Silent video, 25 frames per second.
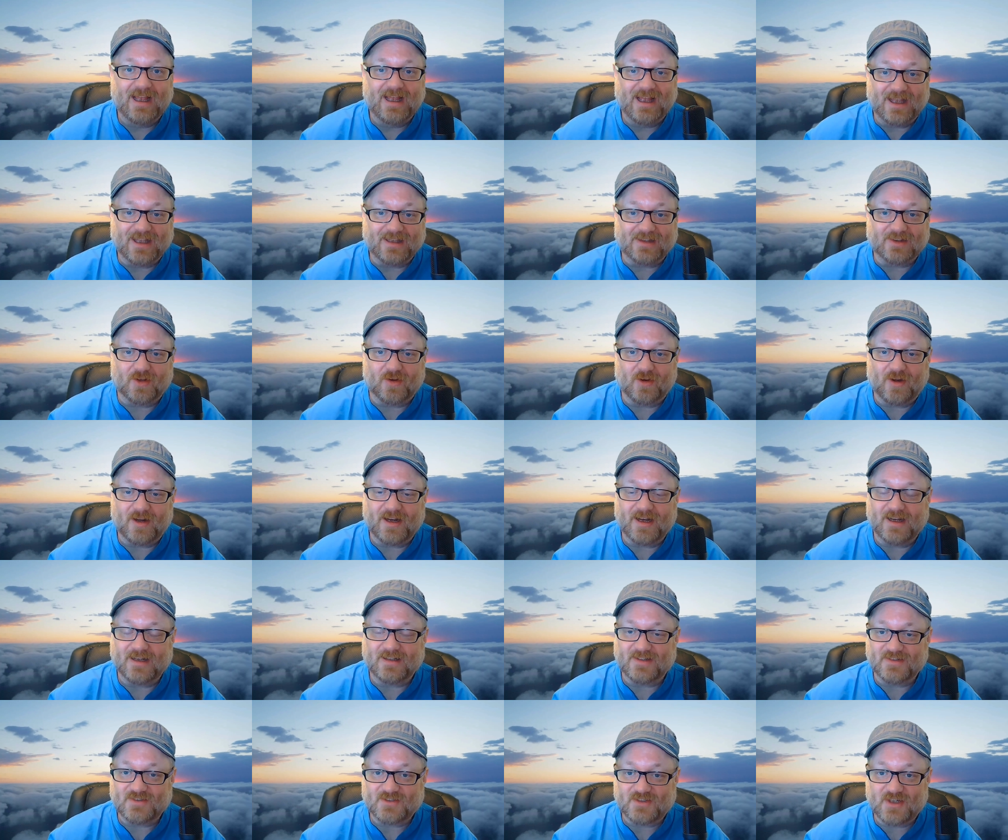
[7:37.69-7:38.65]
And
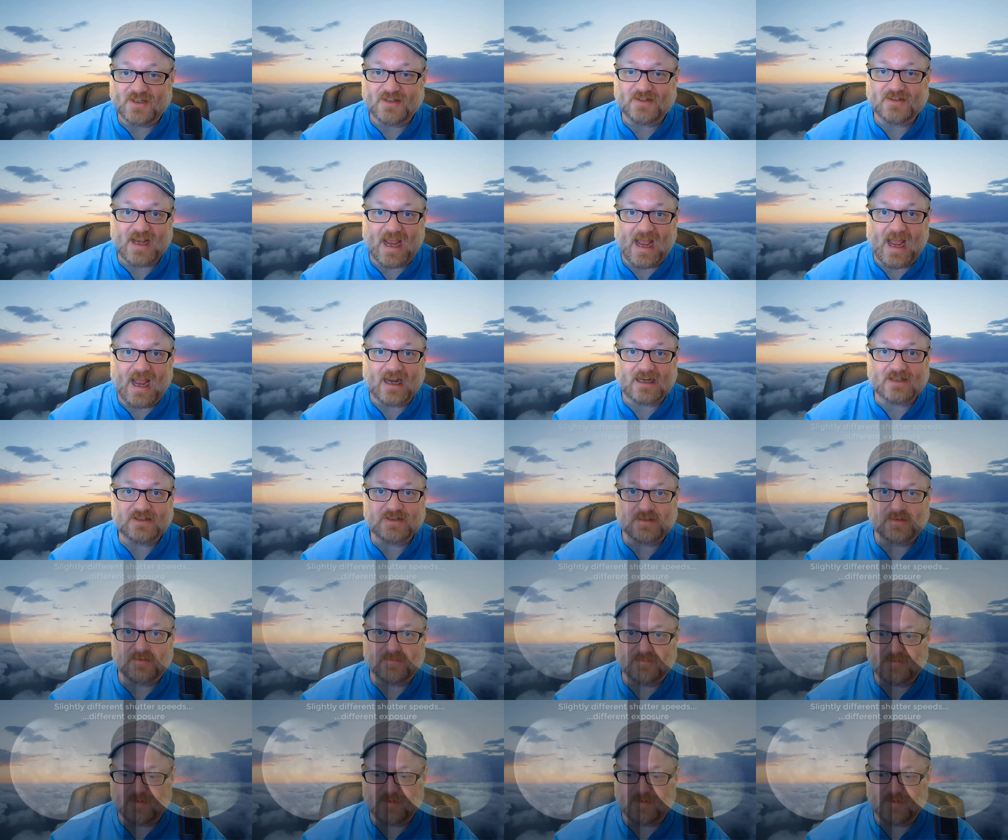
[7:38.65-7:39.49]
learning the syntax of